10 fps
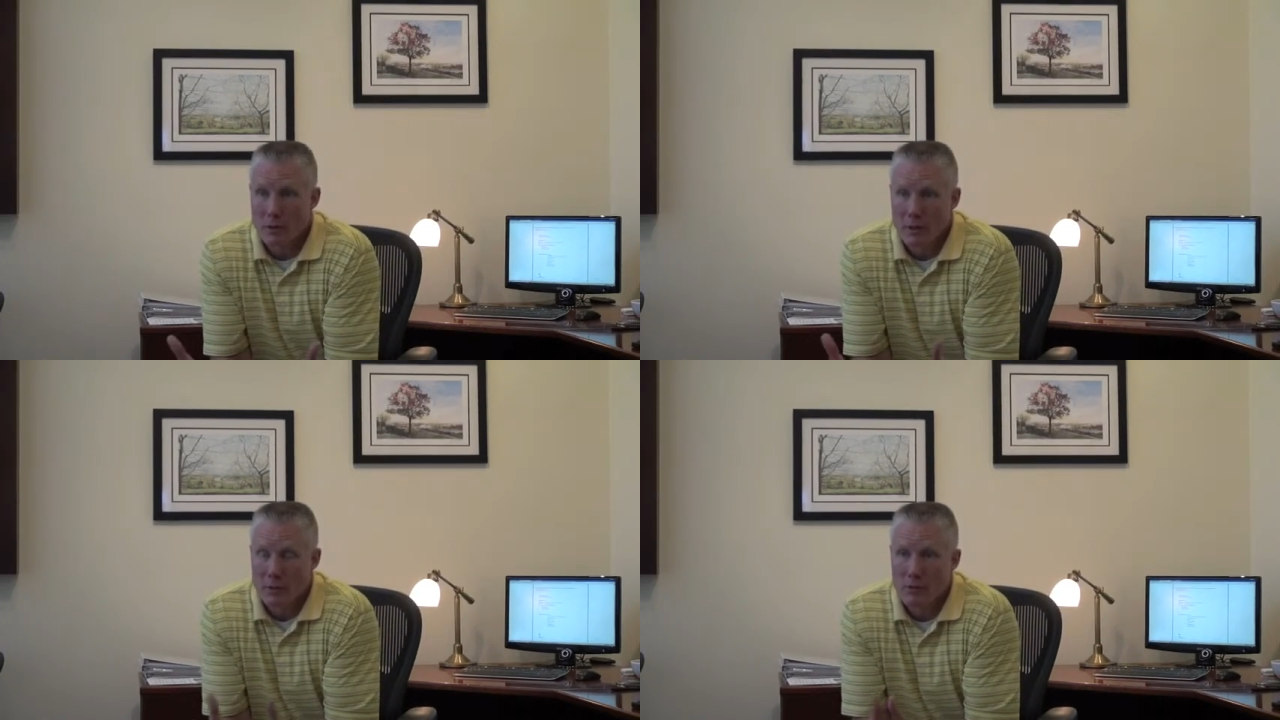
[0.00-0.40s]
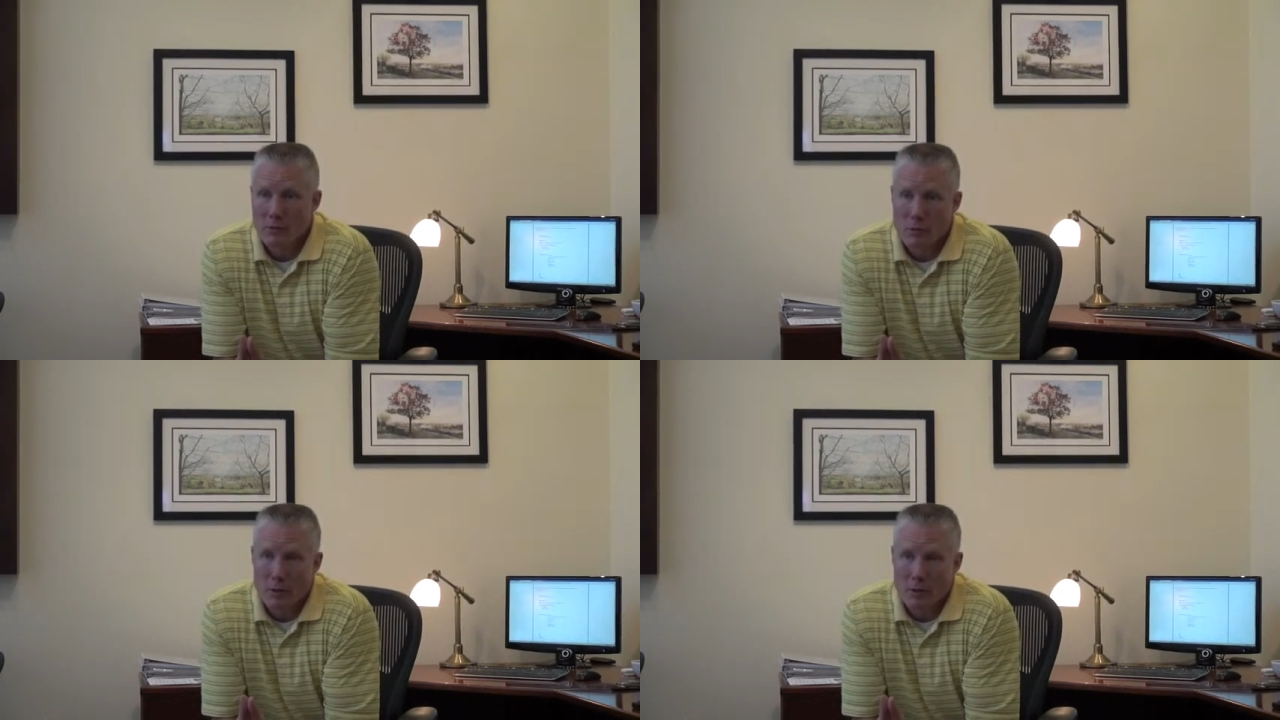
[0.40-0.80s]
in
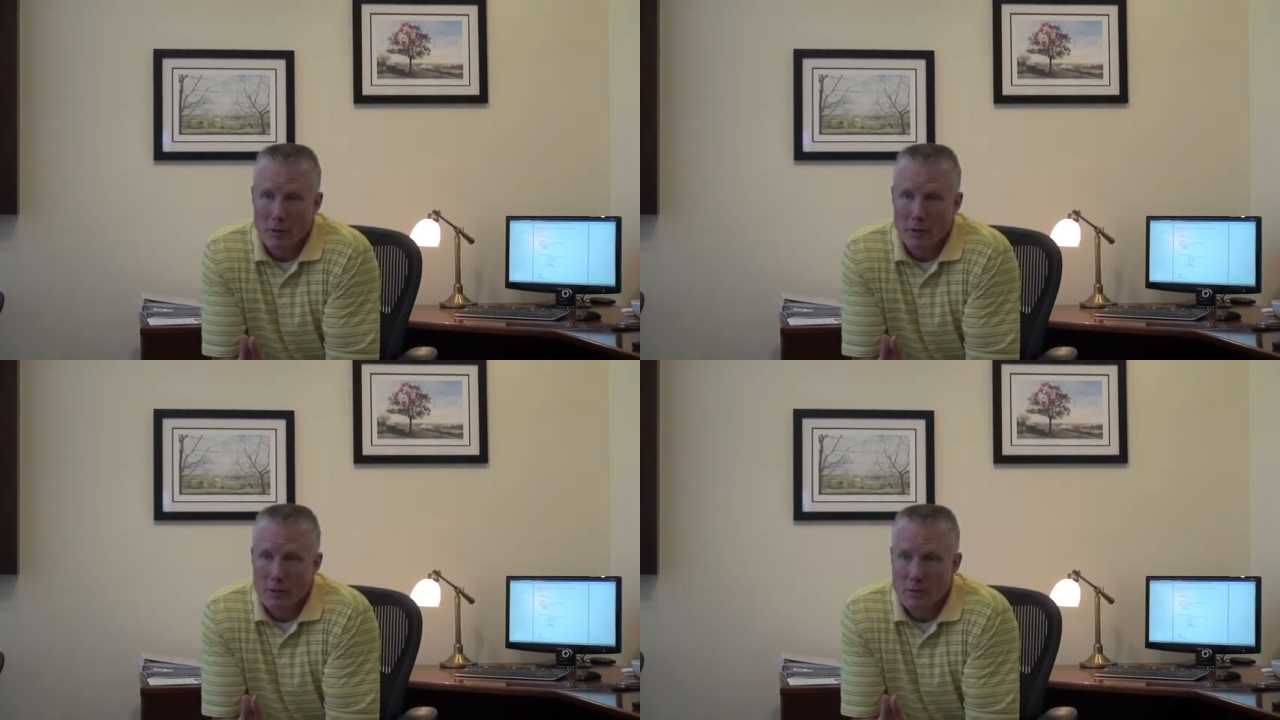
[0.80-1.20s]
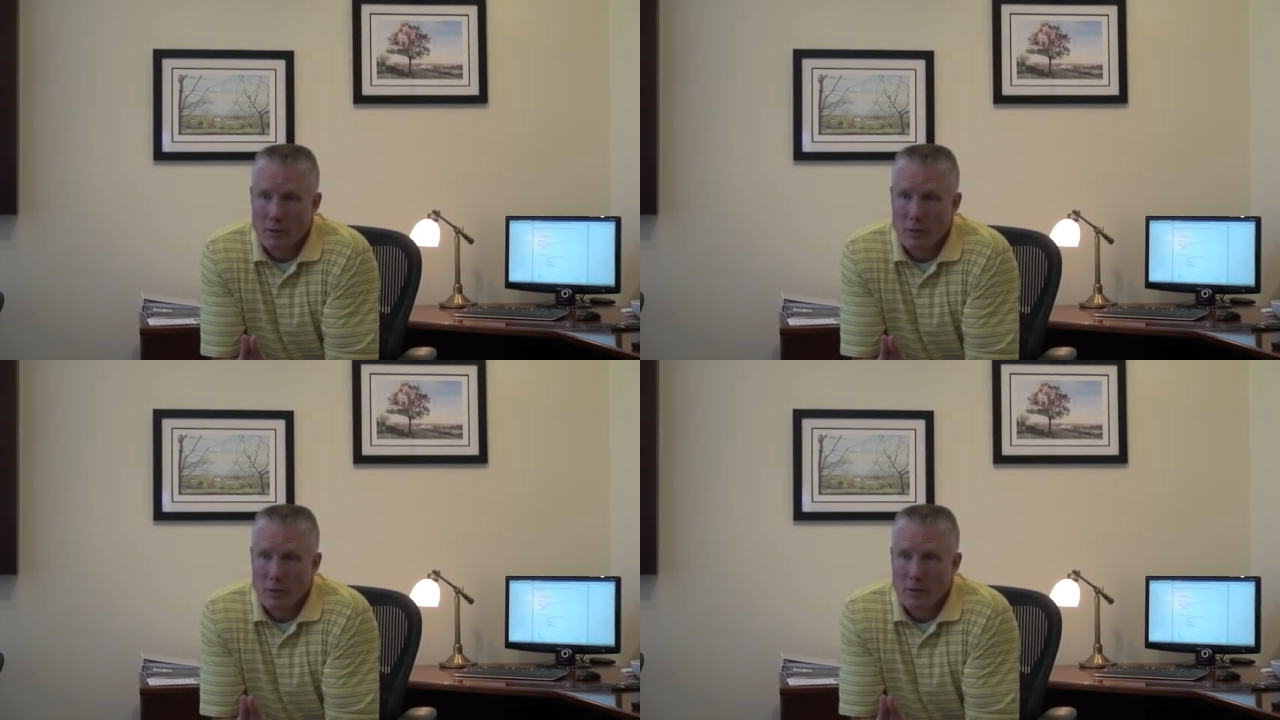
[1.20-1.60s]
addition to athletics,
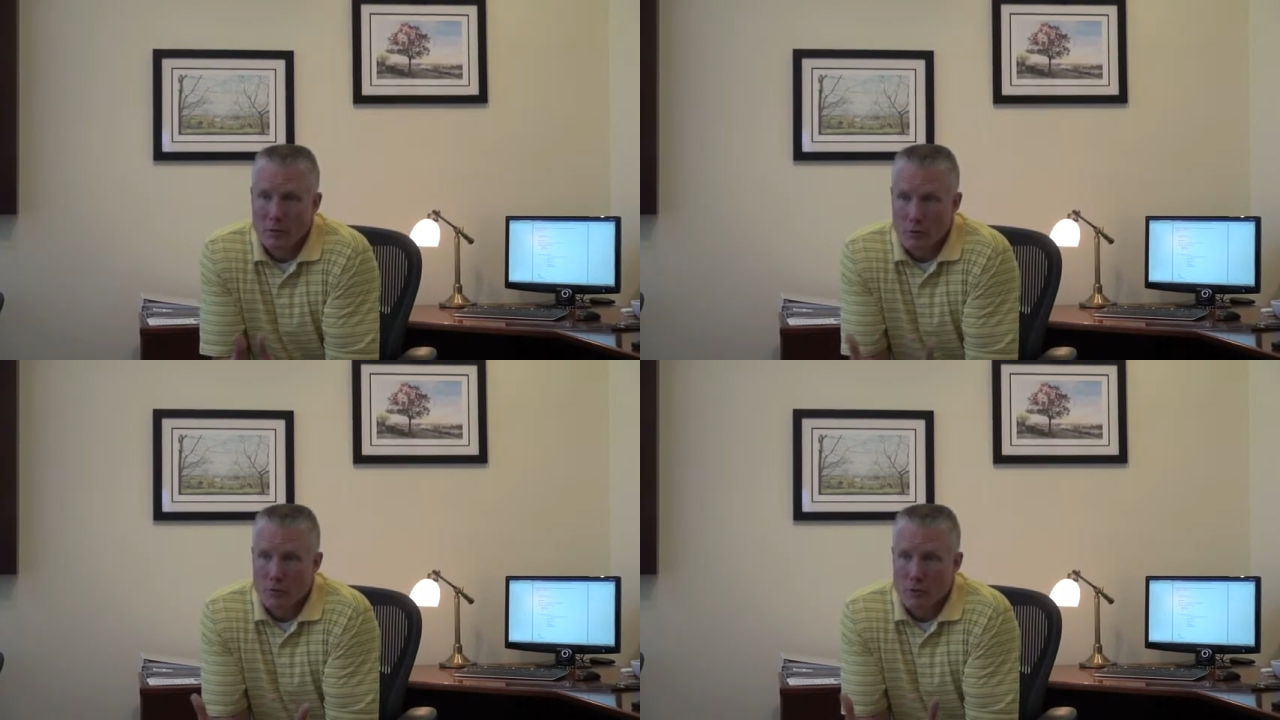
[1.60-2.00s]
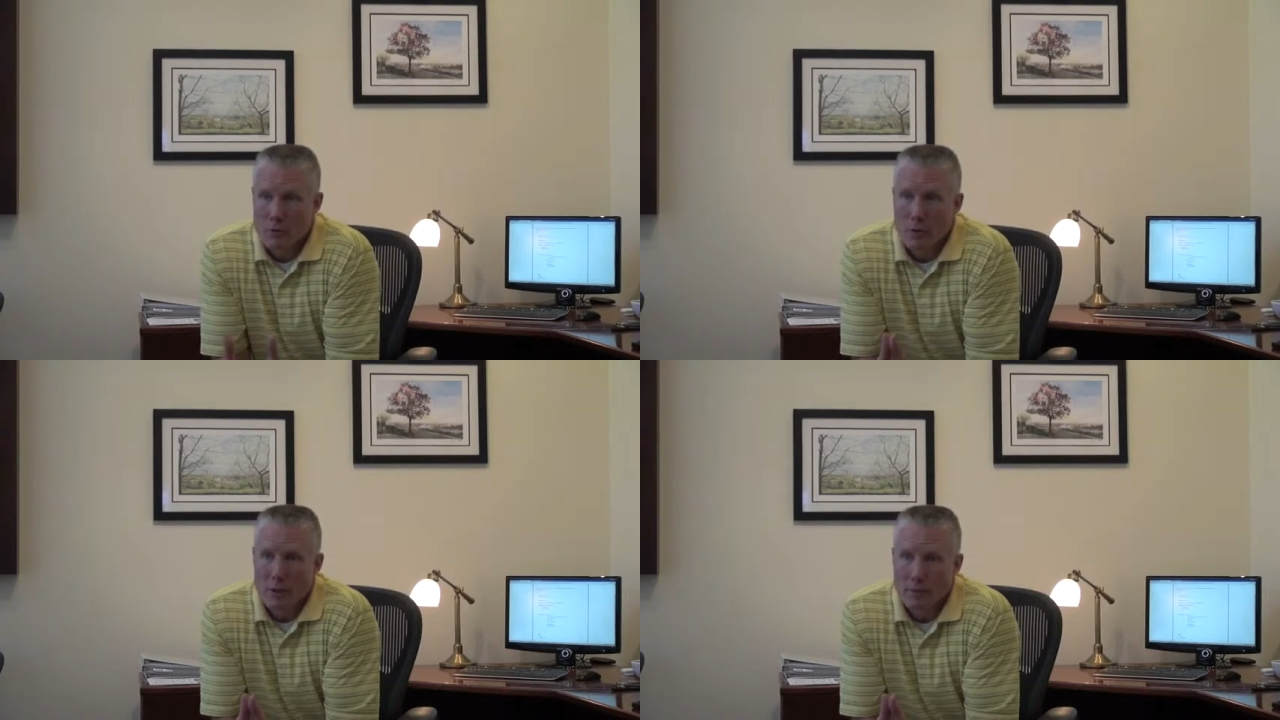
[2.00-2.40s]
serves
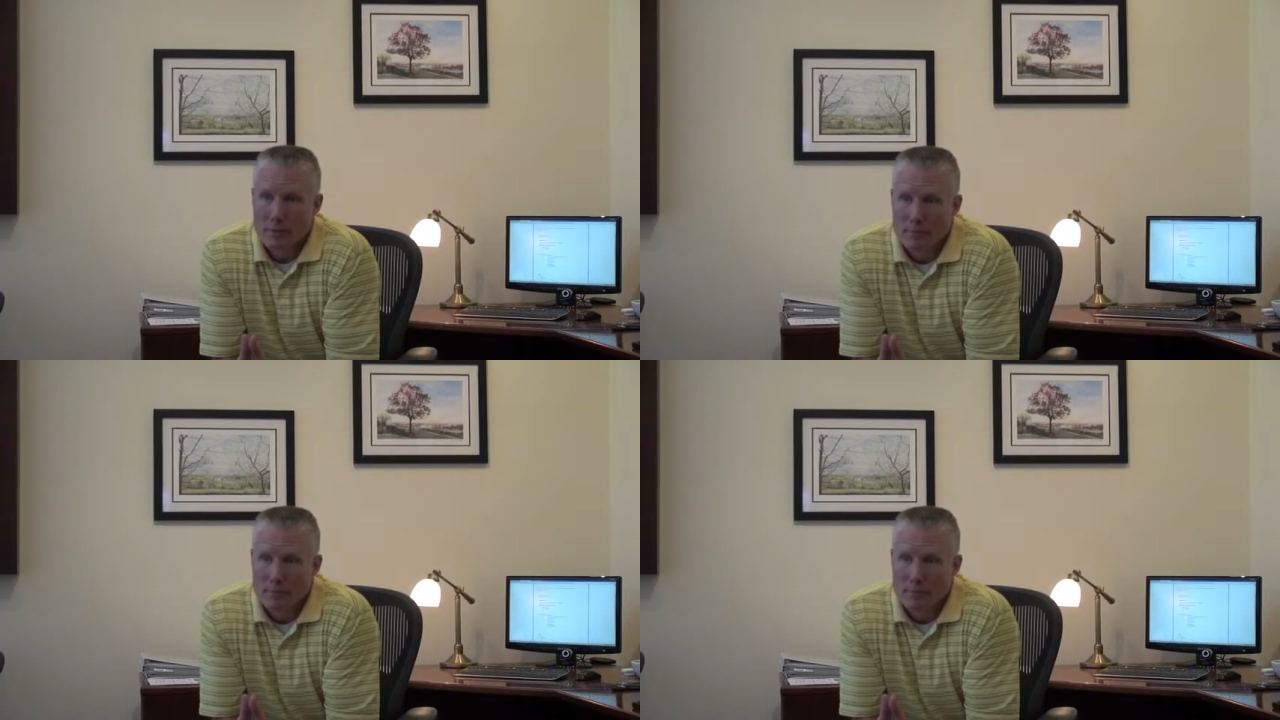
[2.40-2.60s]
us well.